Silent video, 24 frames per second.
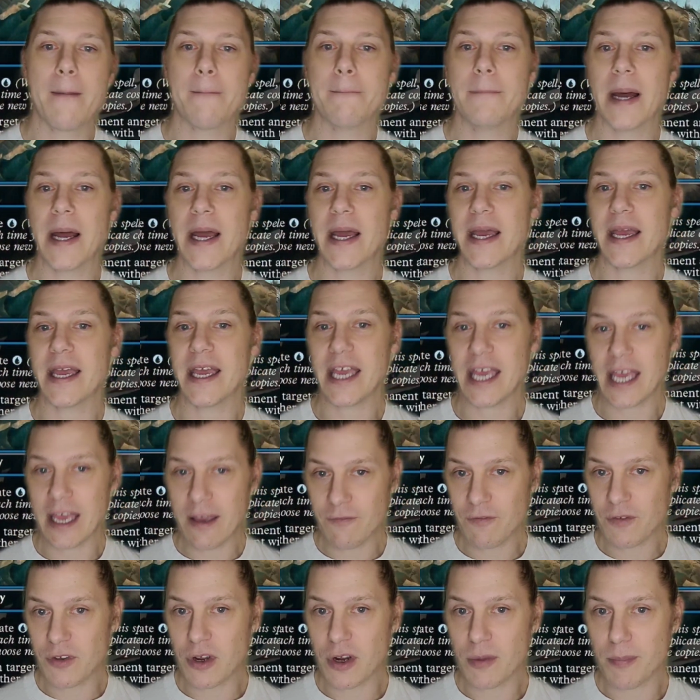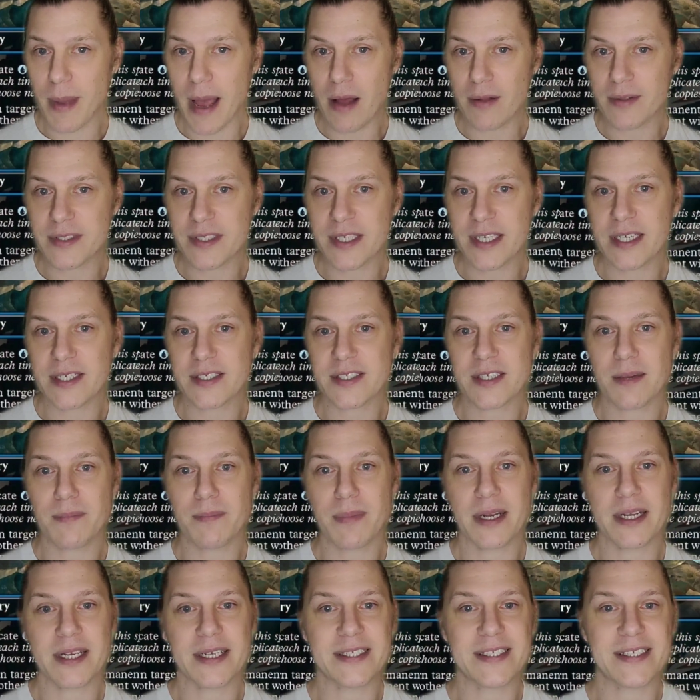But if you're bouncing
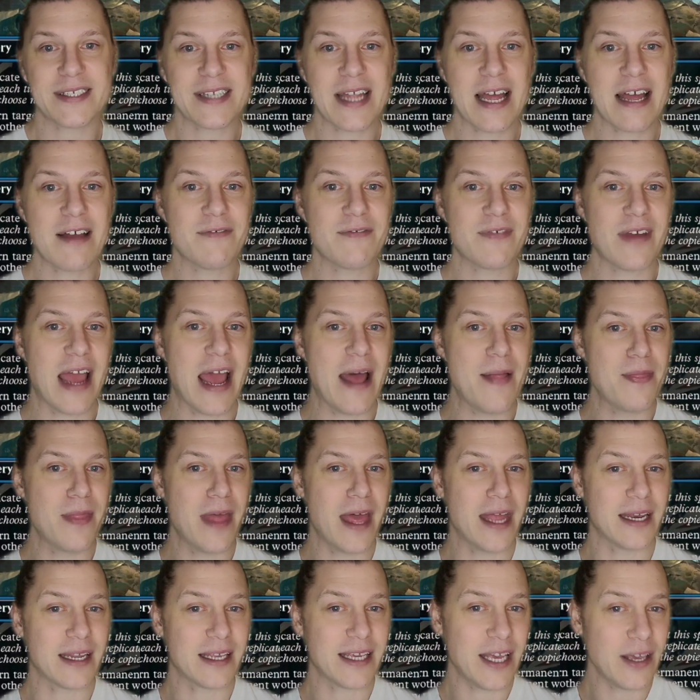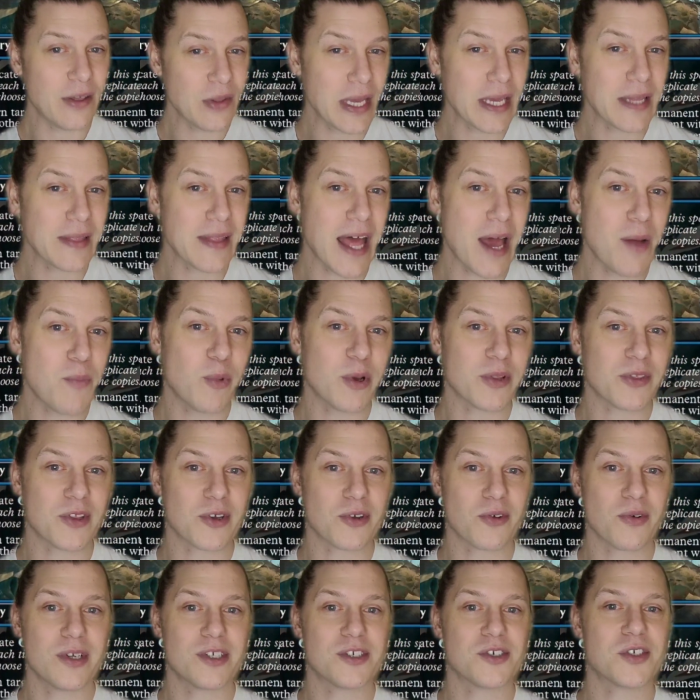somebody's stuff and then killing them with the
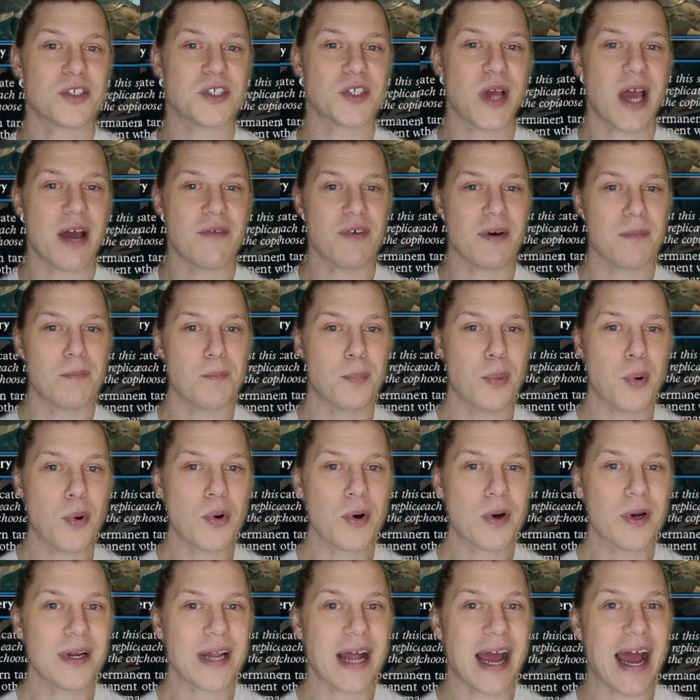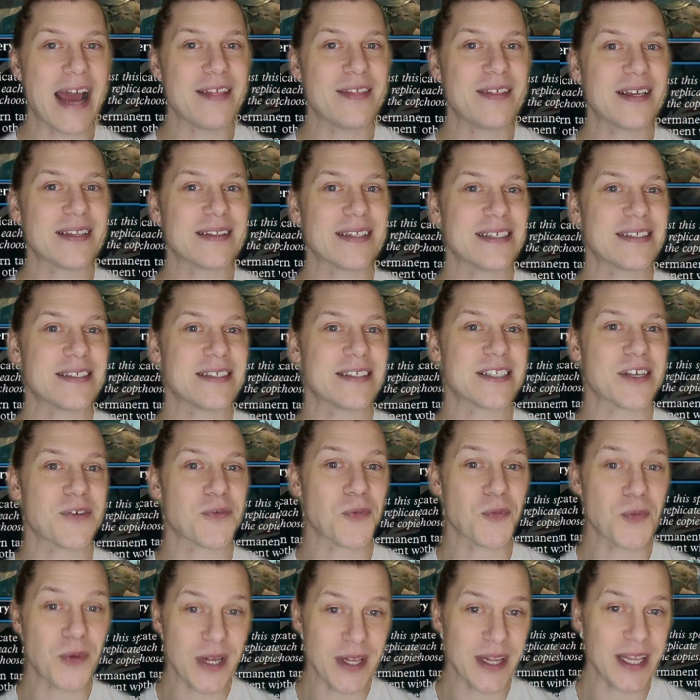creatures you have on board, I think this is a
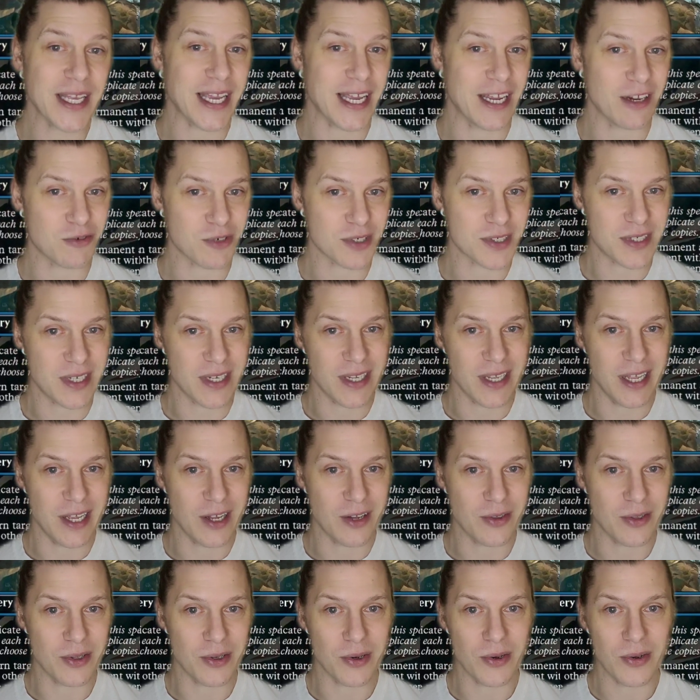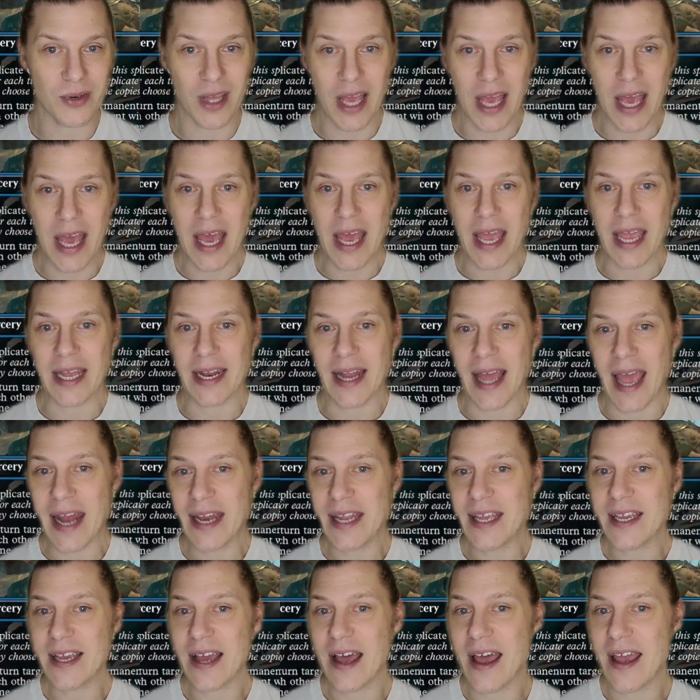really interesting include in
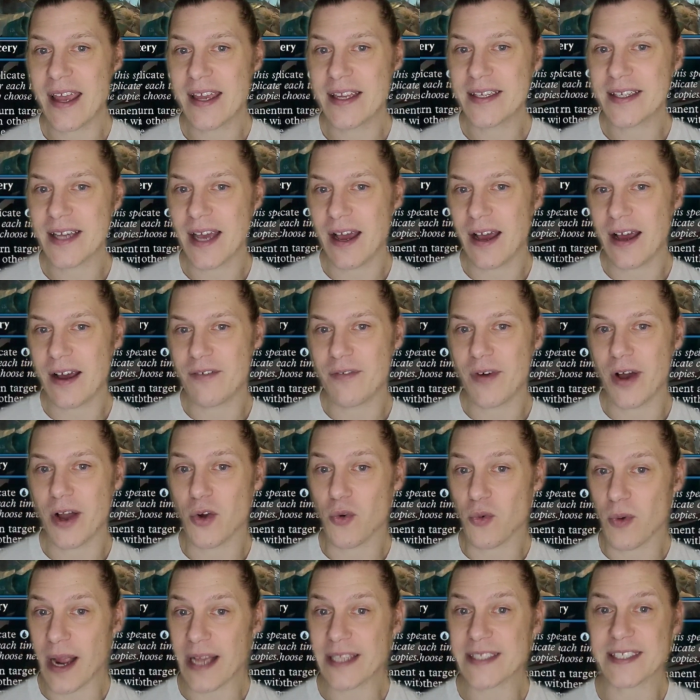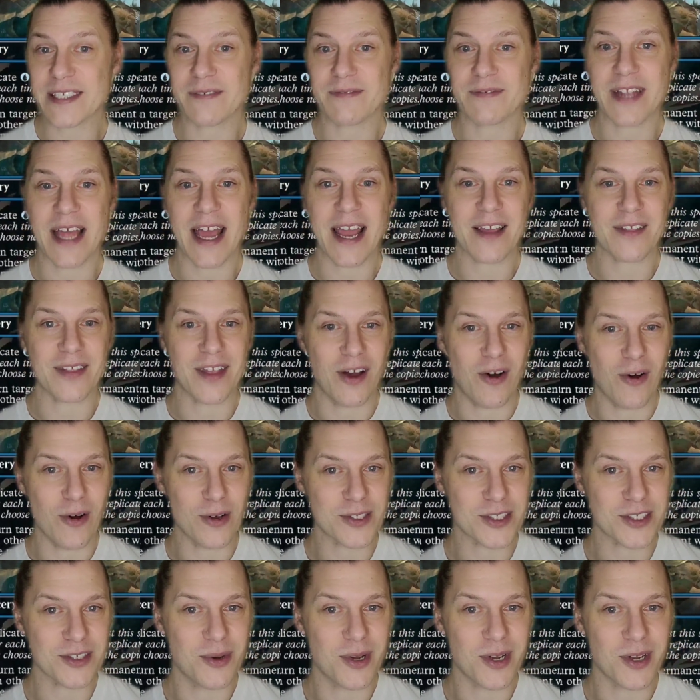any kind of aggressive deck that
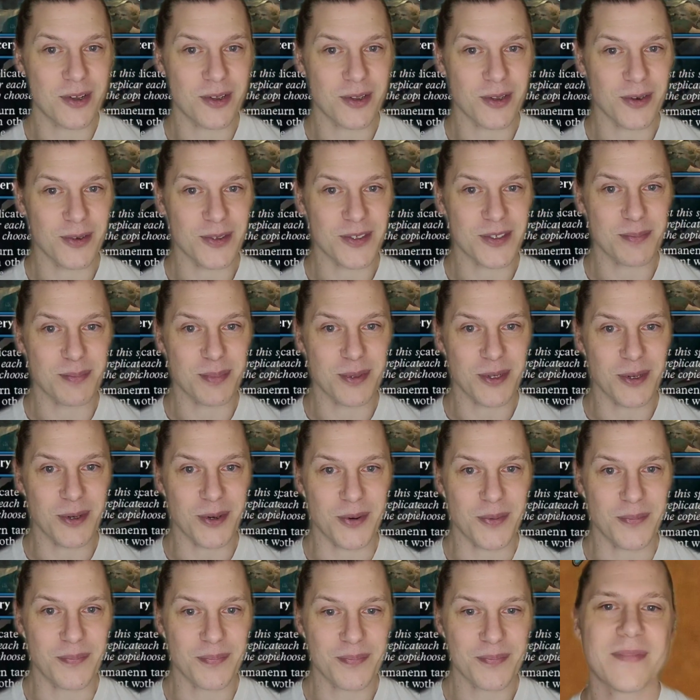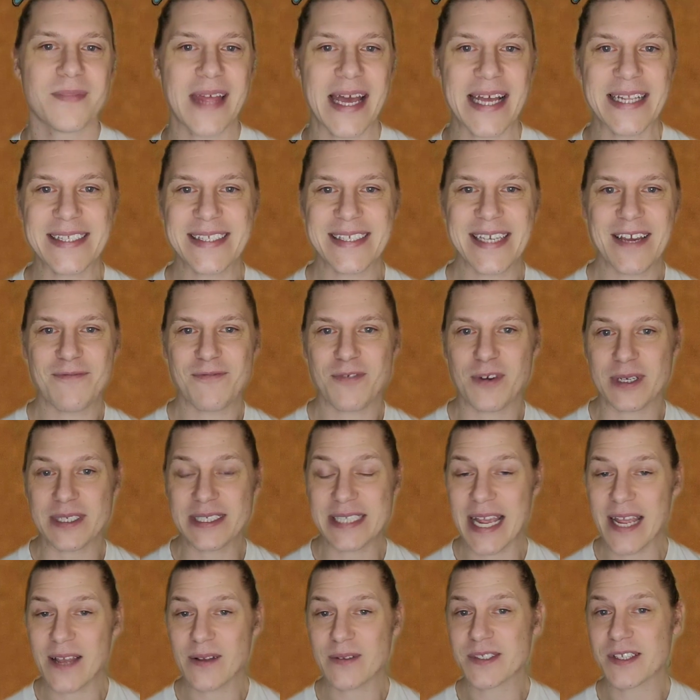also includes blue. That's it for
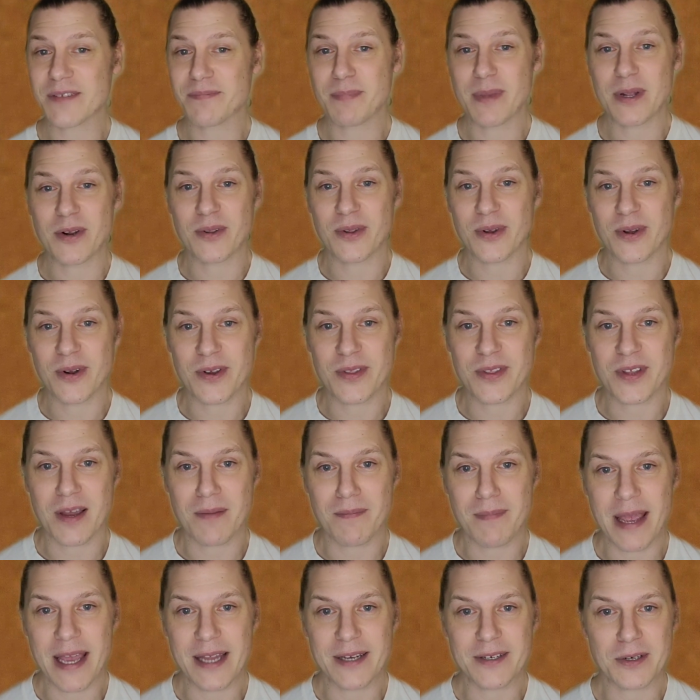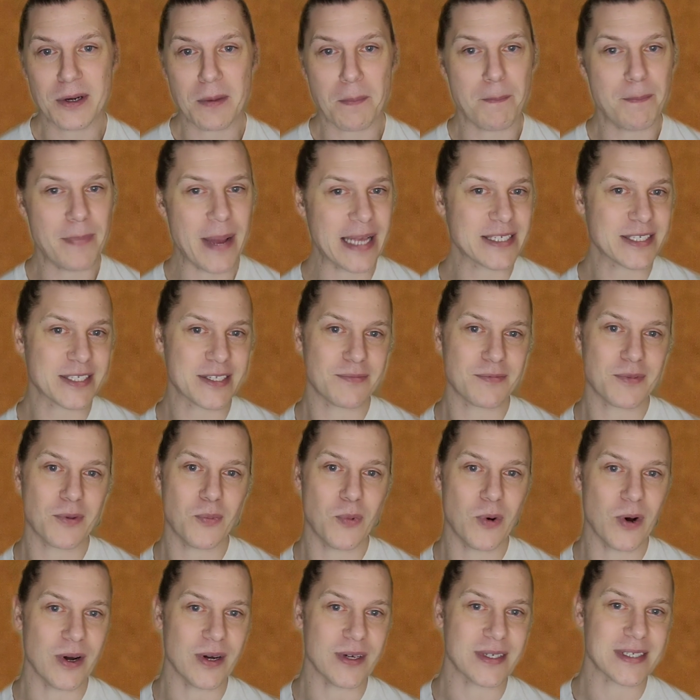Tales of Middle-earth Commander Best of the
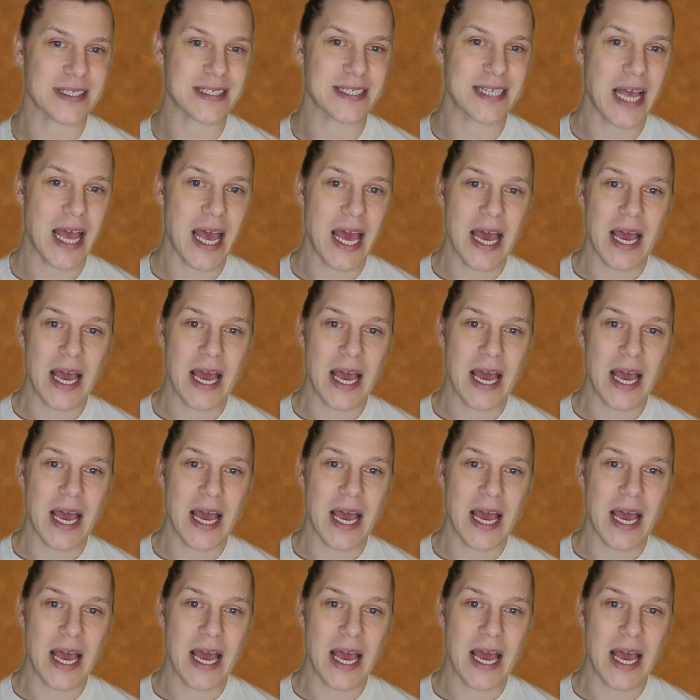Worst.